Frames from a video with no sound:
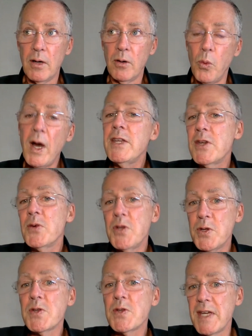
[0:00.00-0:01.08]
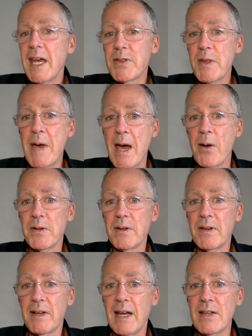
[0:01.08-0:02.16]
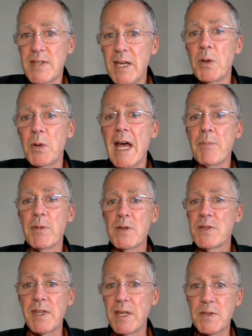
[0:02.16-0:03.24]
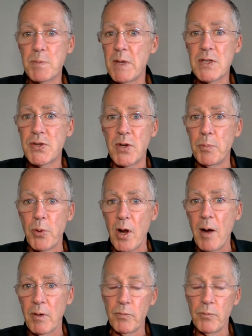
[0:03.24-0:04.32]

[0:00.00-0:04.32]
why don't you just get them out and see what happens to this mystery problem,